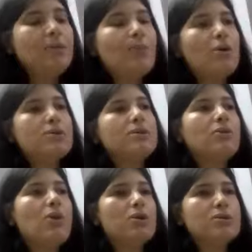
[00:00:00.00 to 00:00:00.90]
the pros
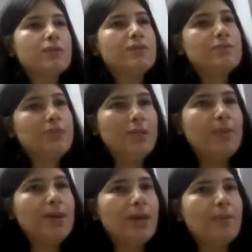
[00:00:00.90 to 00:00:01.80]
and cons of the
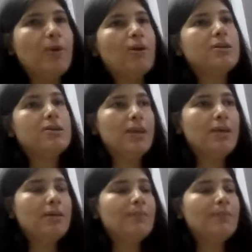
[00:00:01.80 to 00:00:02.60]
treatment I'm gonna take.